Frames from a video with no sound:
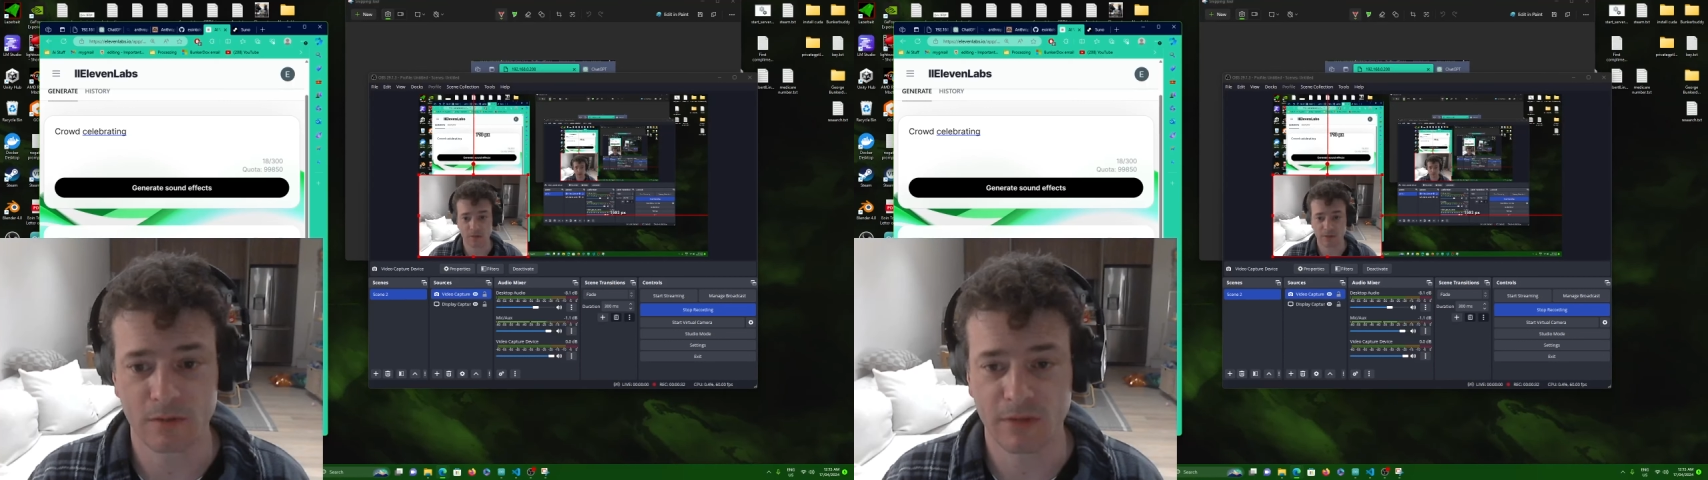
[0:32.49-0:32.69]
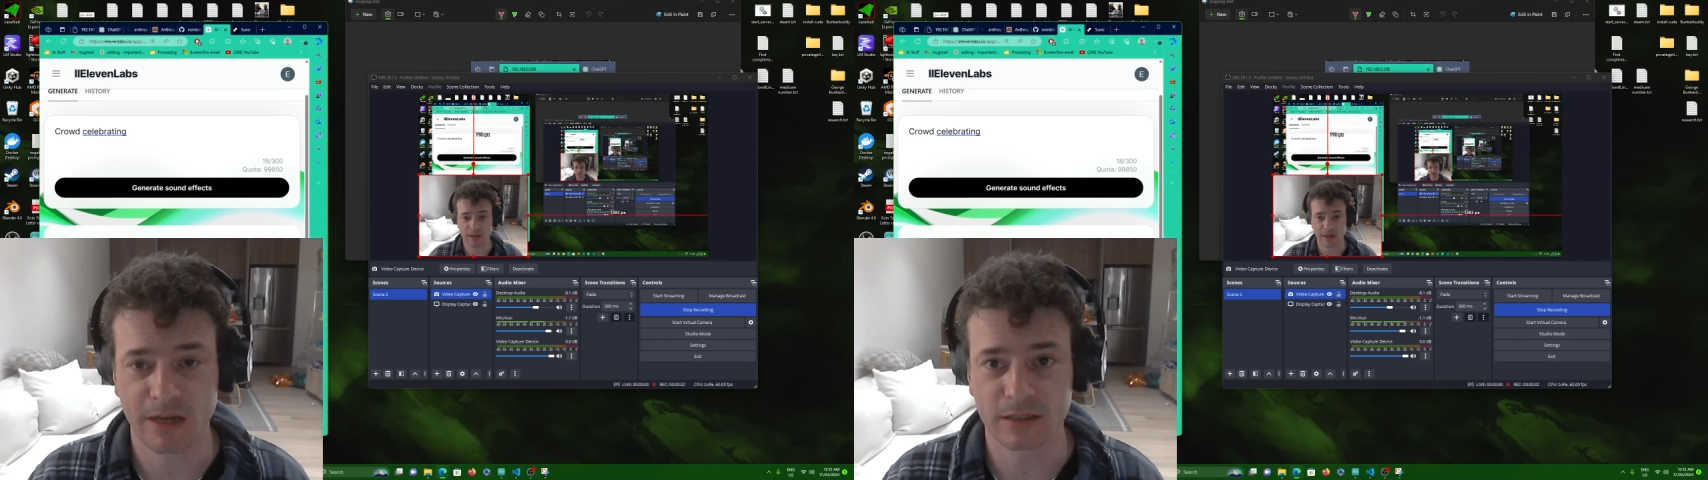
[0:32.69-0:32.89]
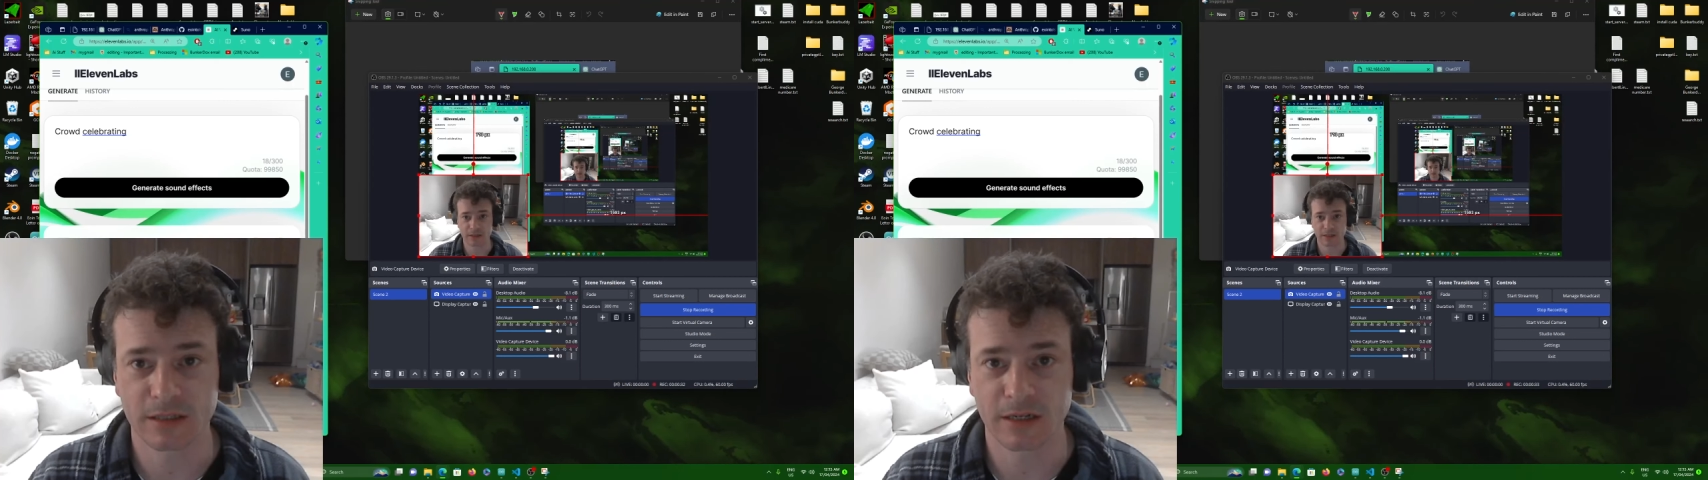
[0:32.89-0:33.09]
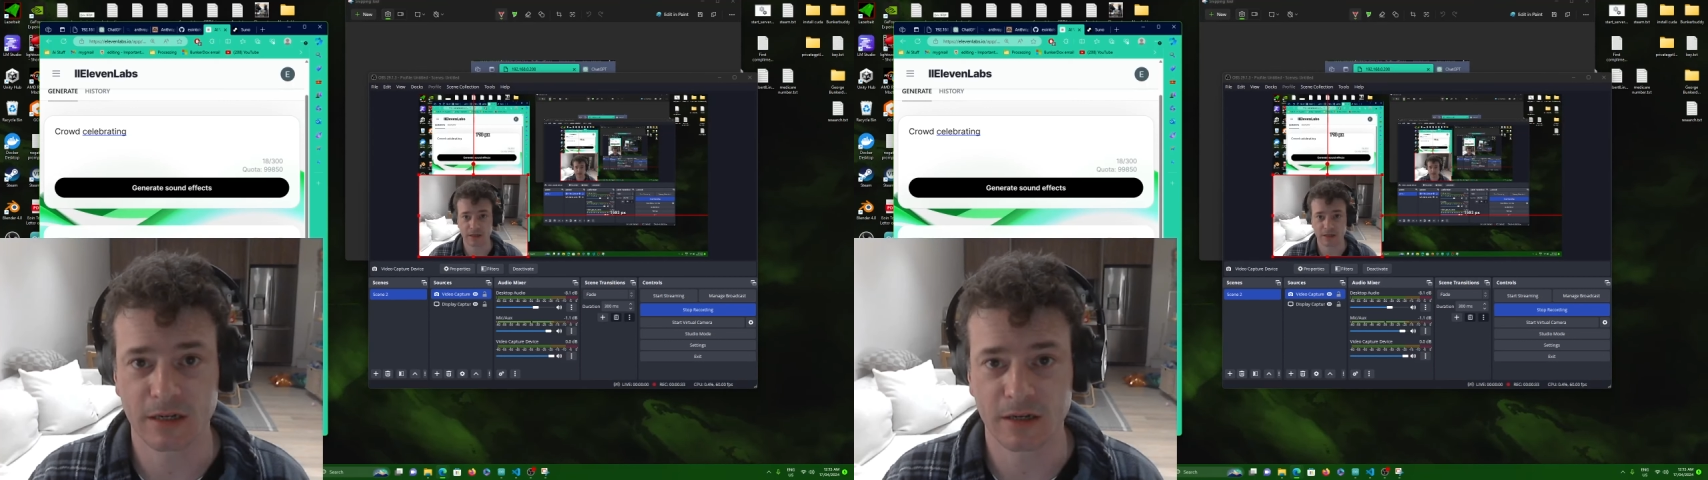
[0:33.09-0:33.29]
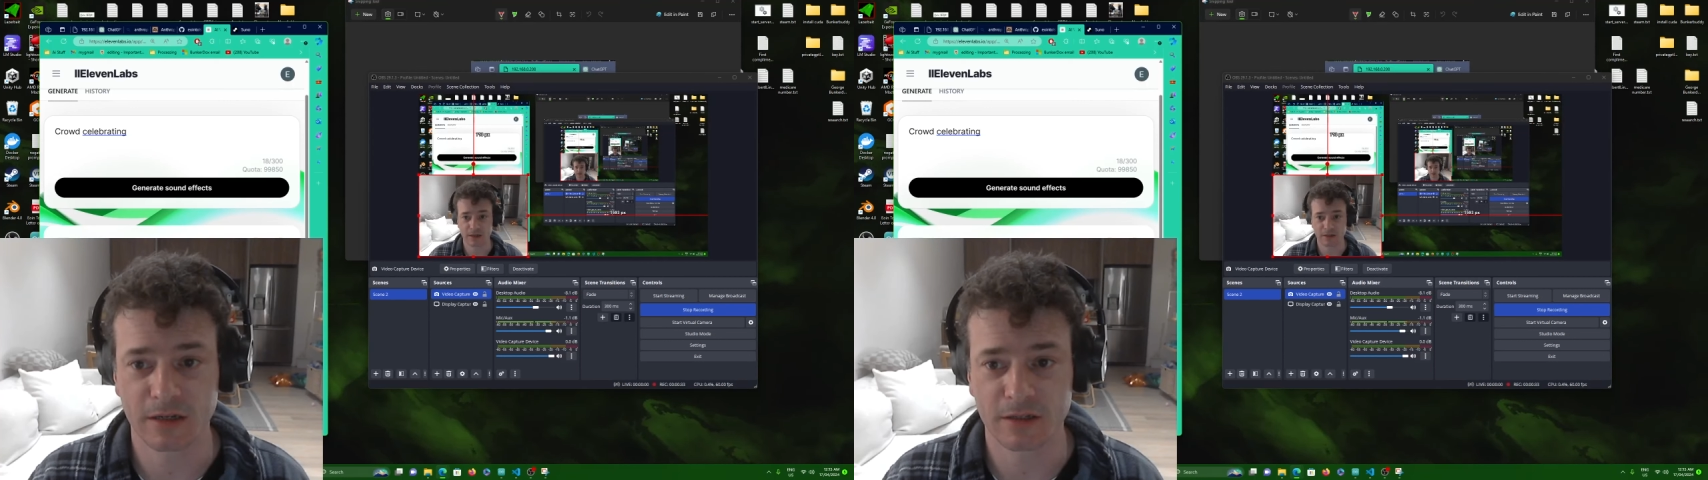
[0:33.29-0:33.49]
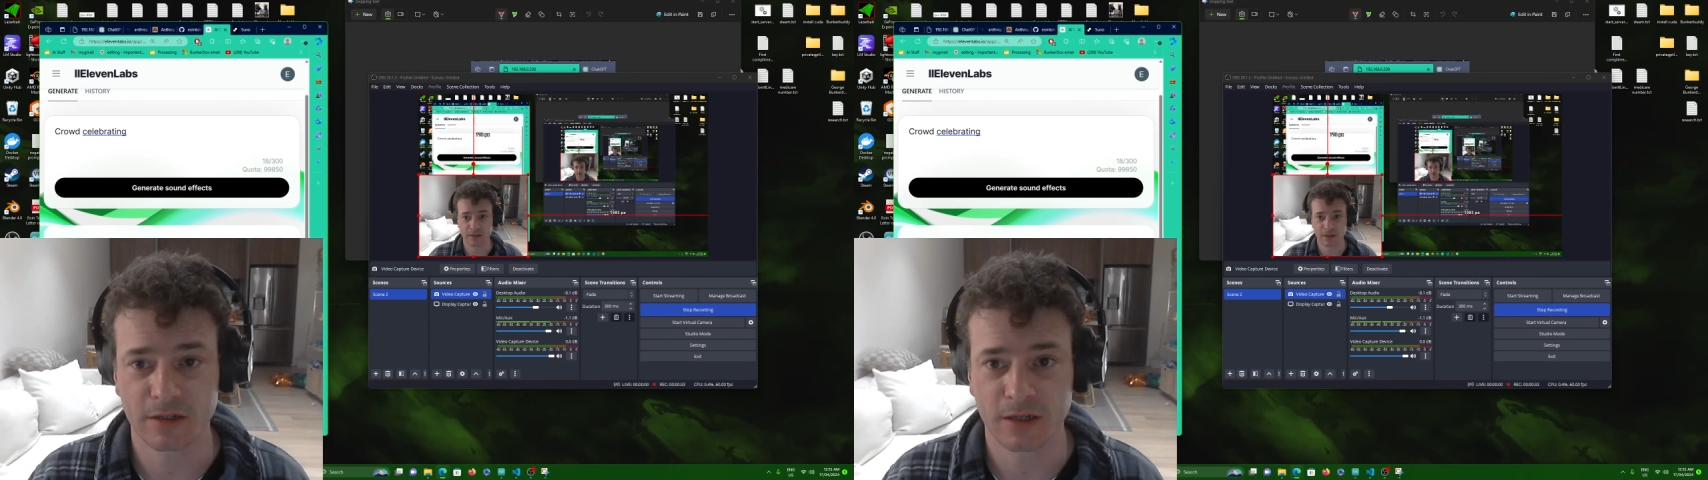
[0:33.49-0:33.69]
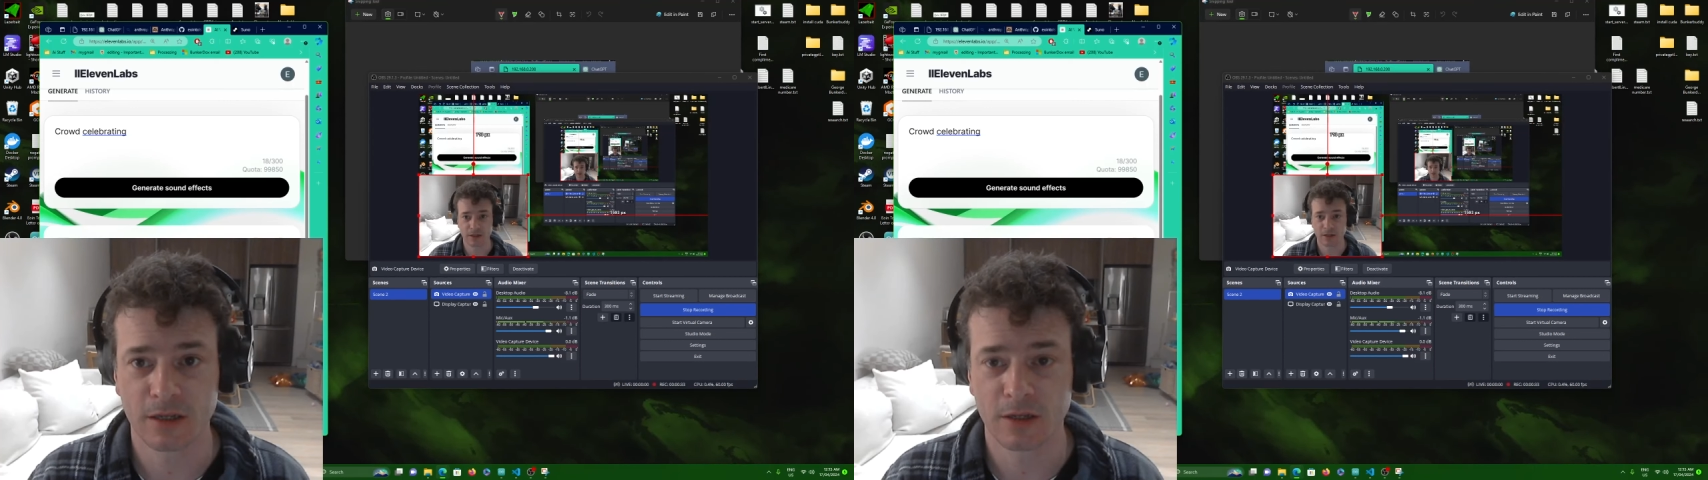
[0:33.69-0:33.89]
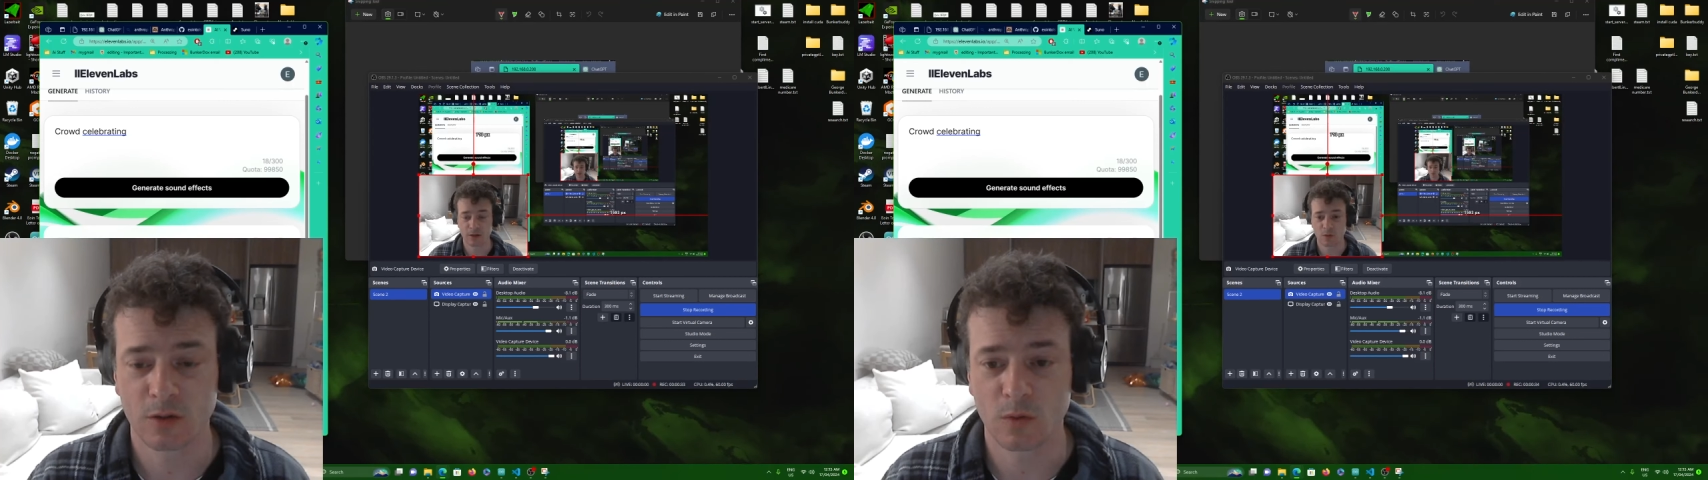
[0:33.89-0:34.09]
and it's late at night,
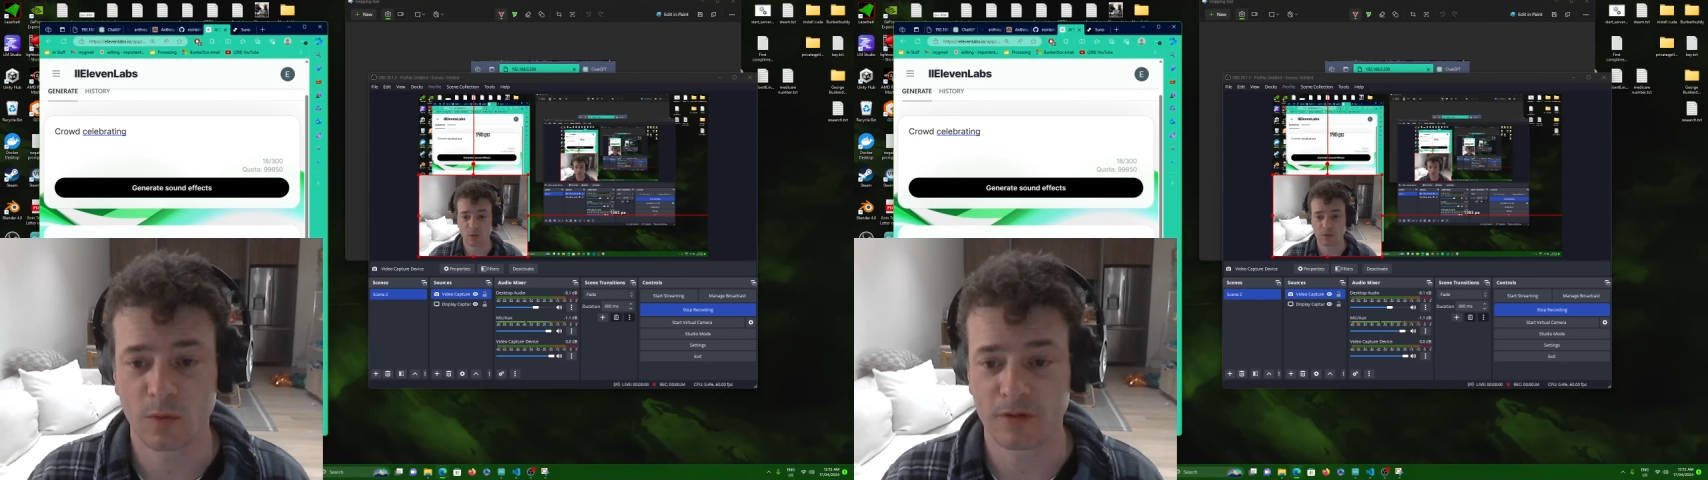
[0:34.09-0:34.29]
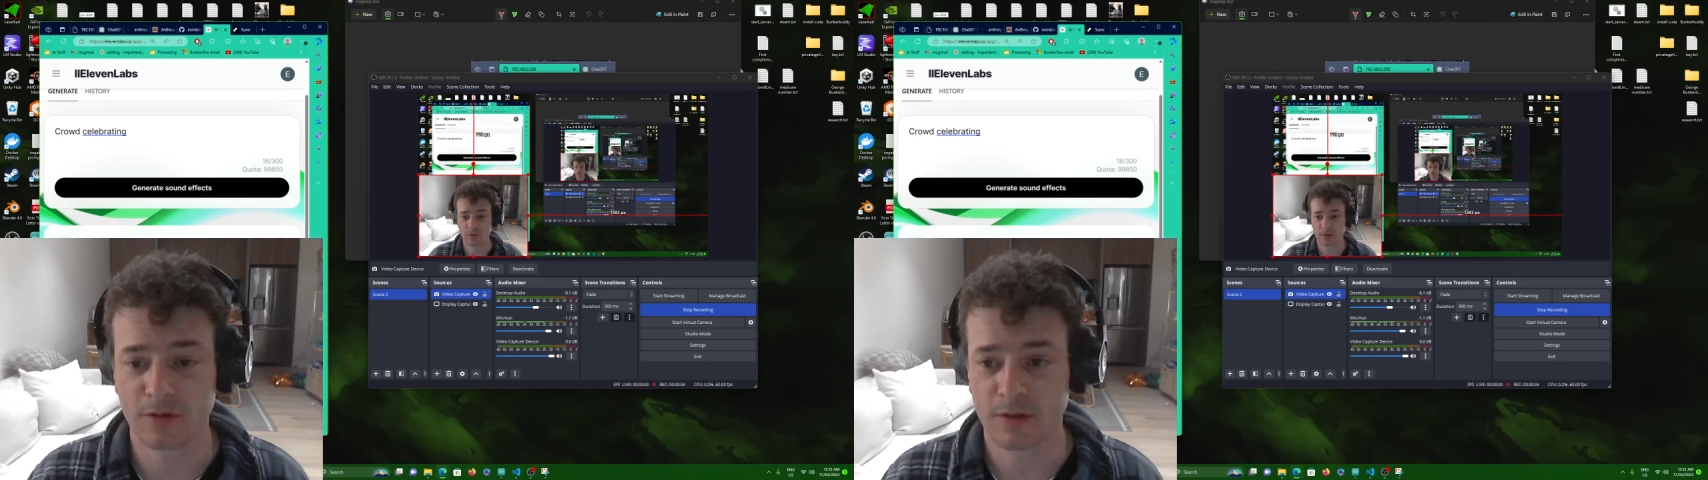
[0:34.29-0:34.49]
quit.